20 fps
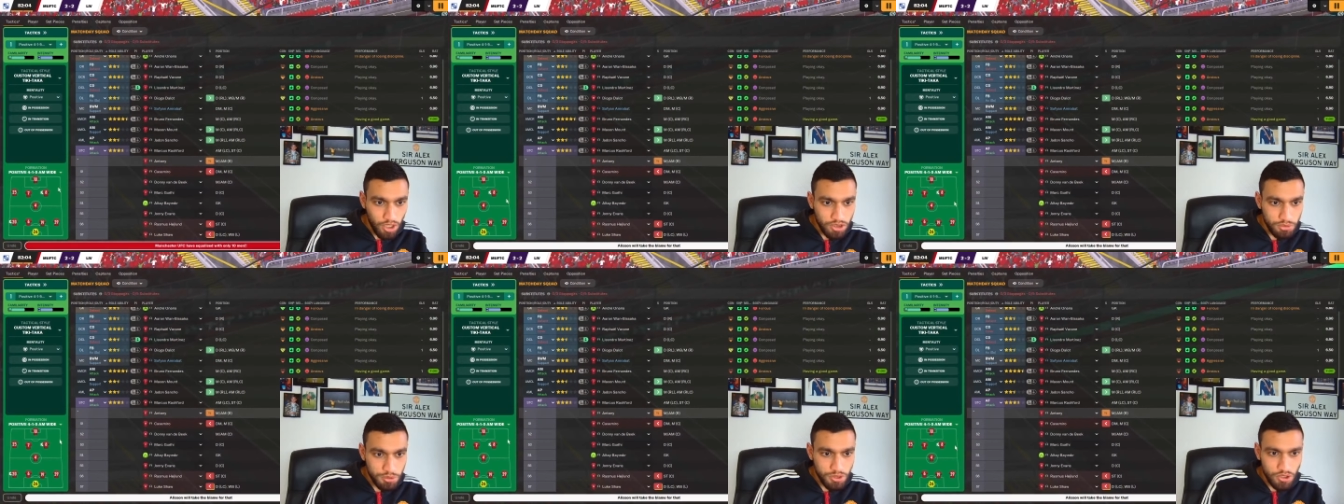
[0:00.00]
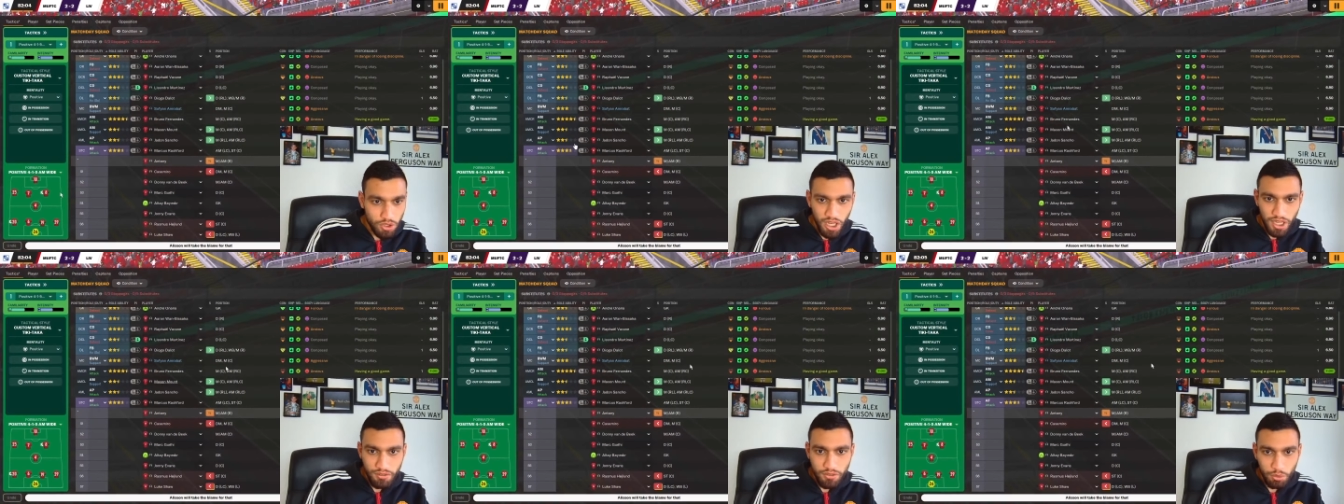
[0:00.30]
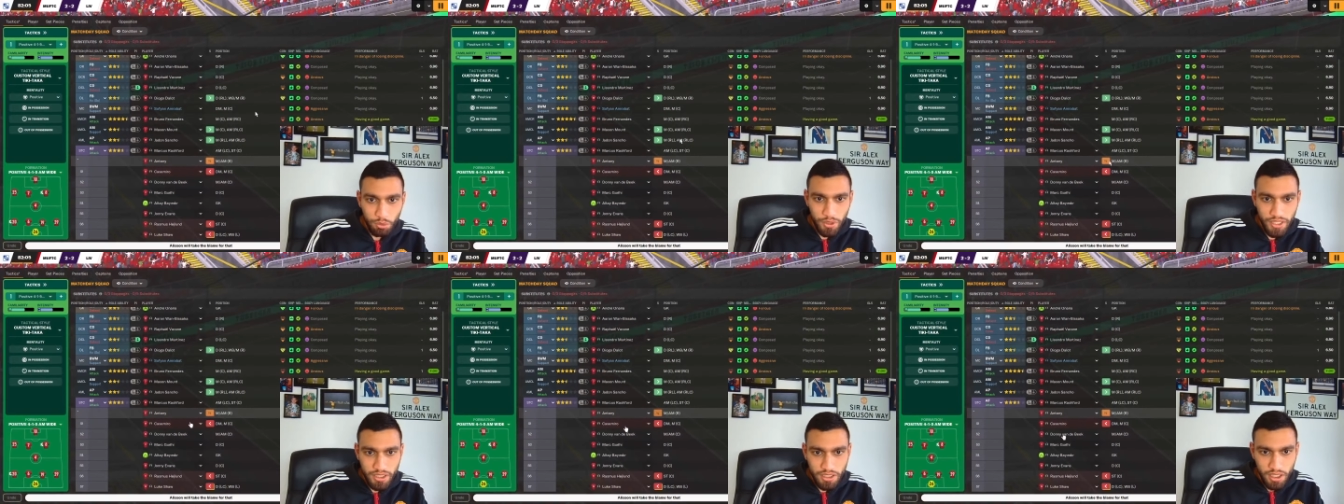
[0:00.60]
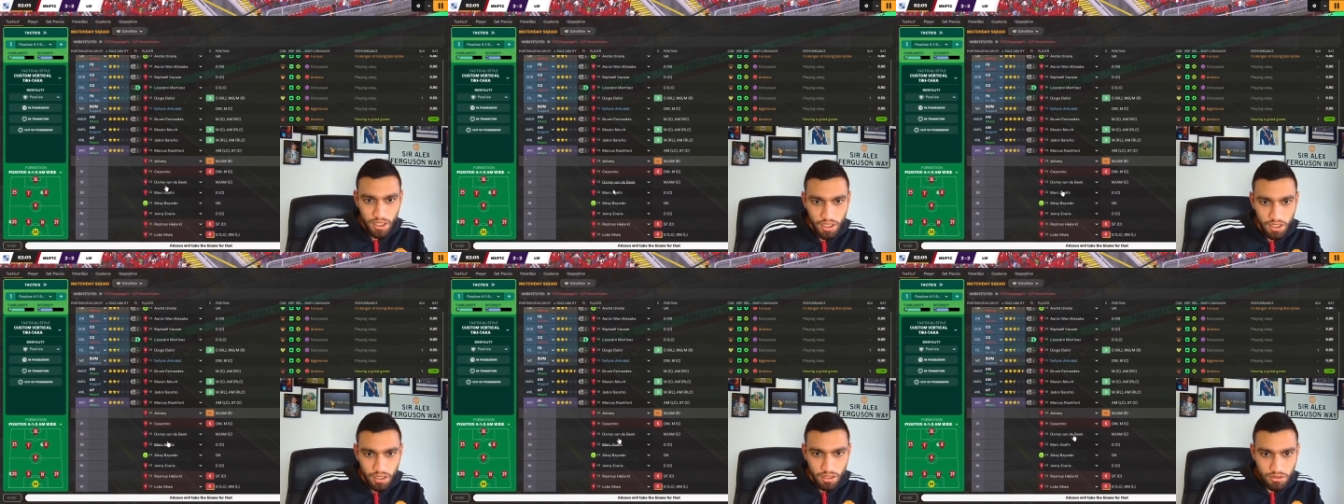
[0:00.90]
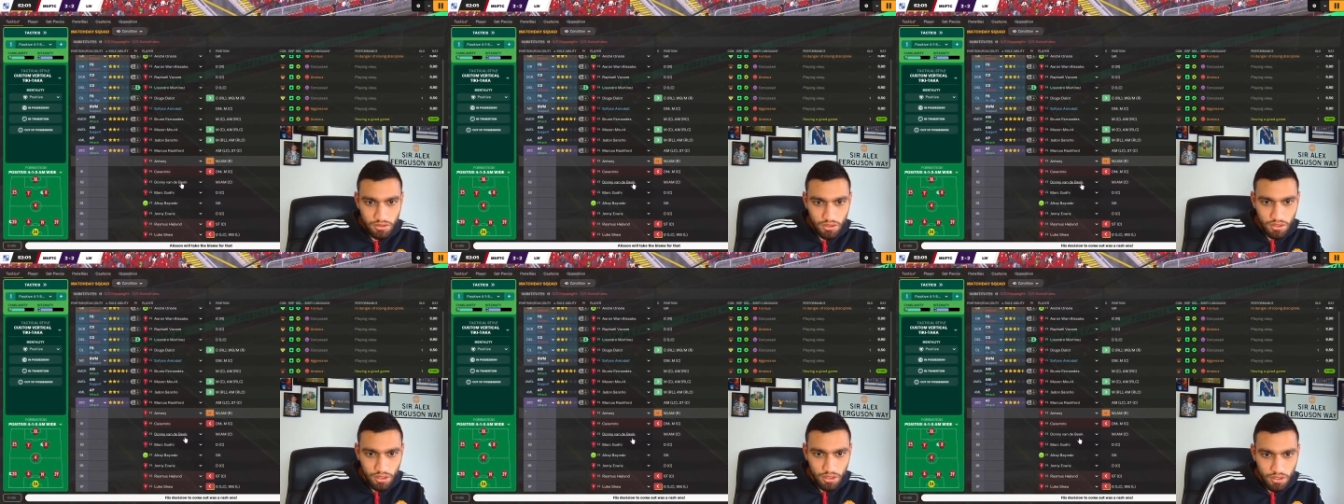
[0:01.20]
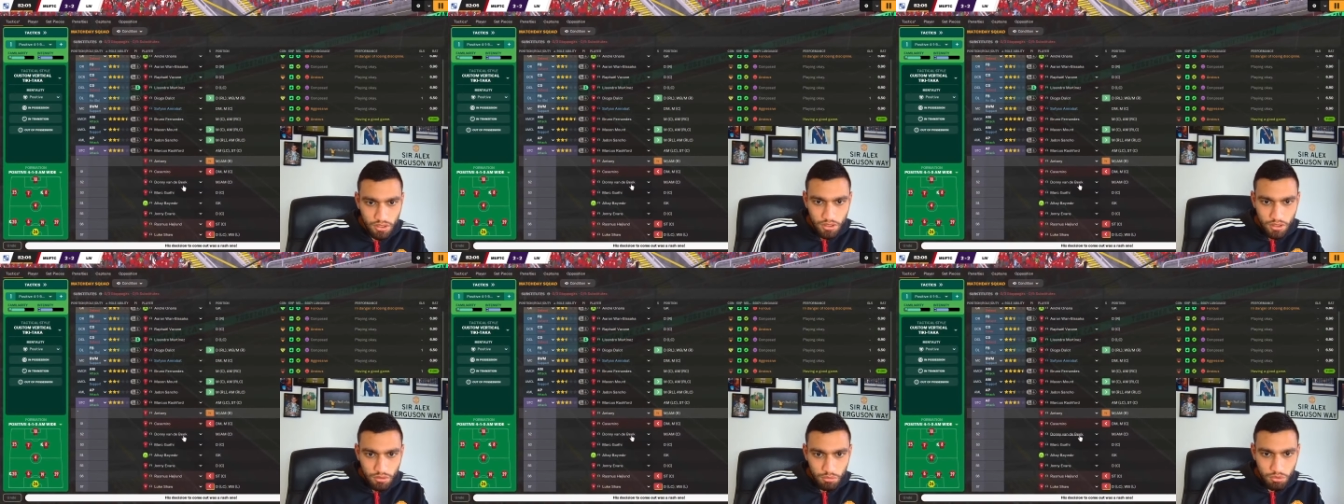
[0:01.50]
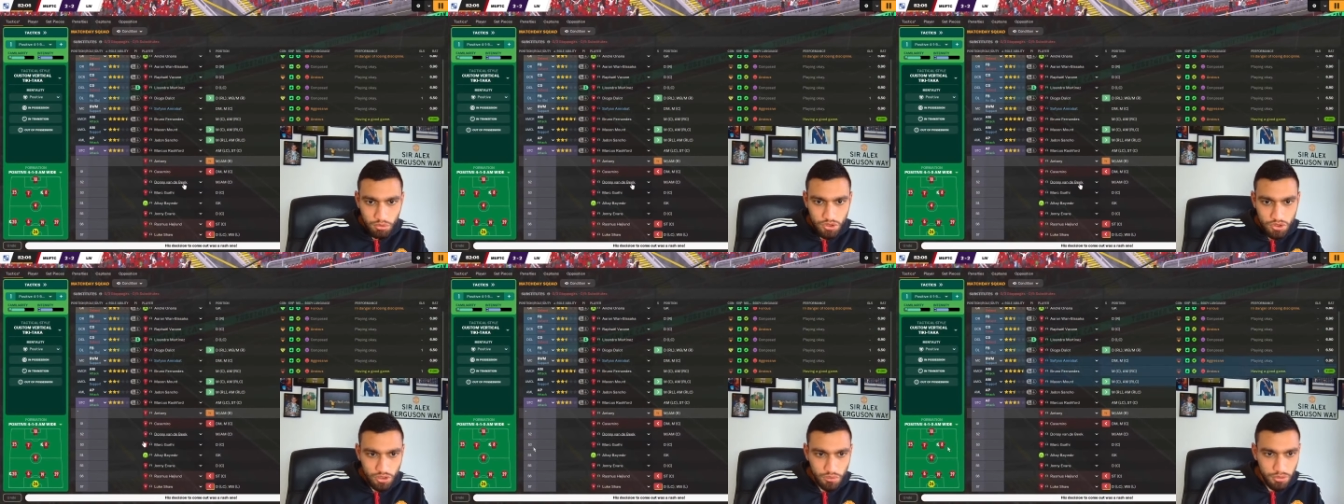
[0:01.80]
do we not have a winger?
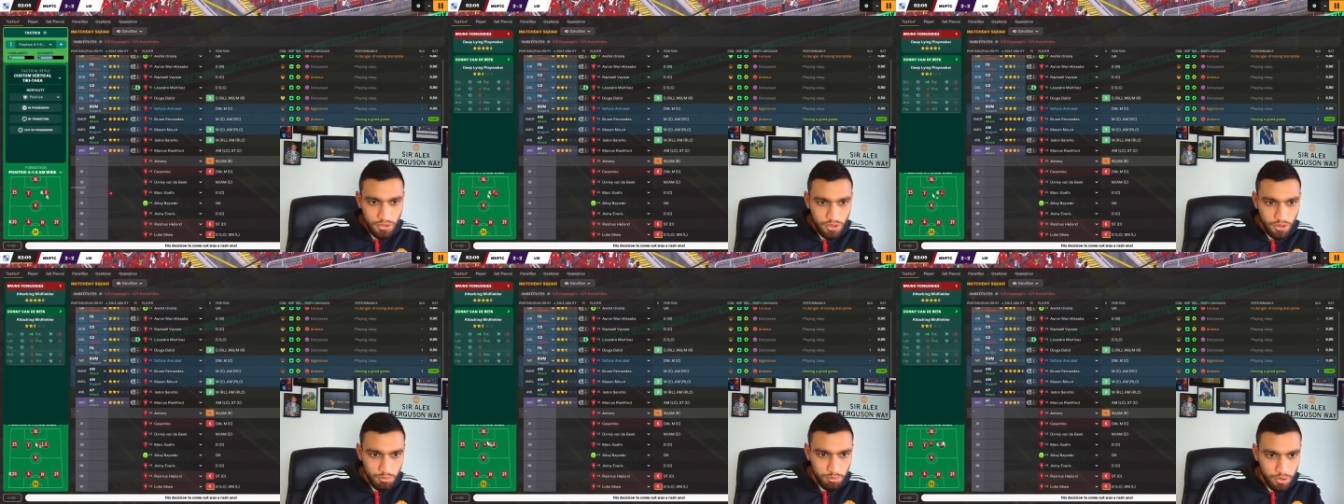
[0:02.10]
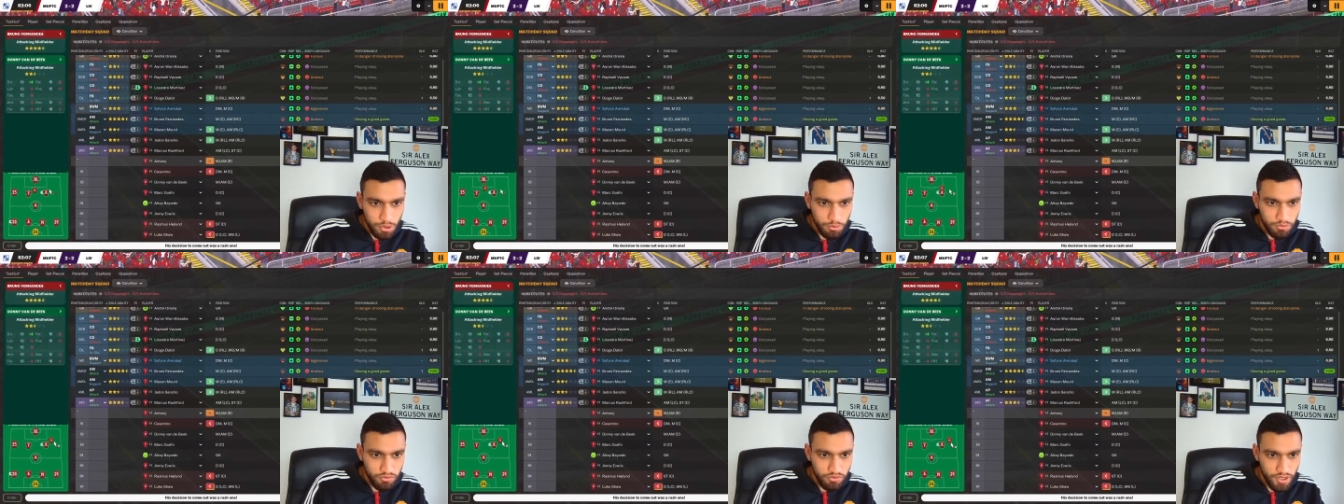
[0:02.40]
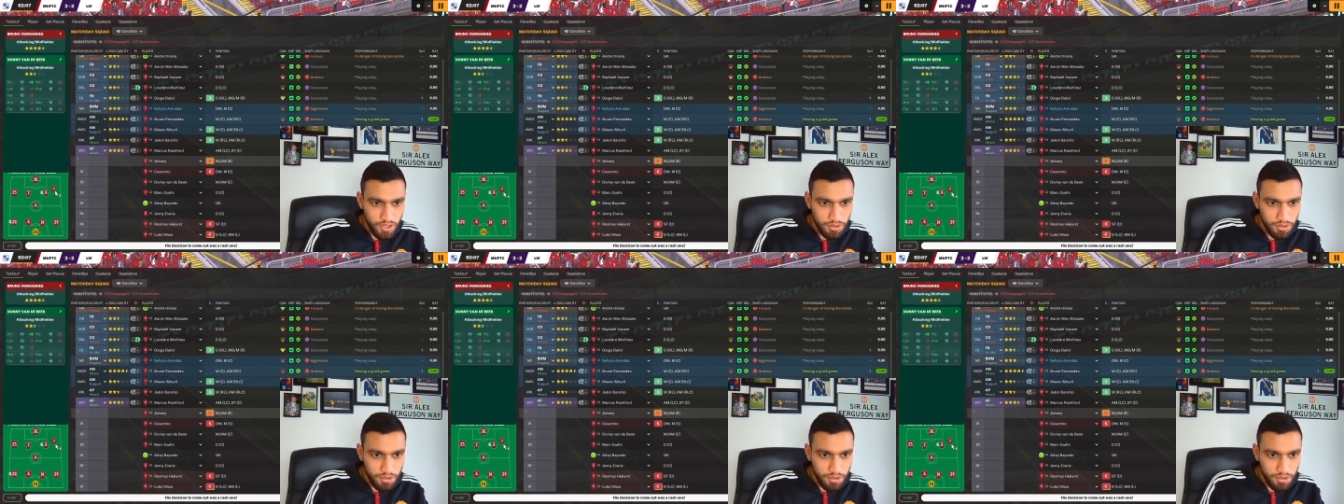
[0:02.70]
What's going on? Put Van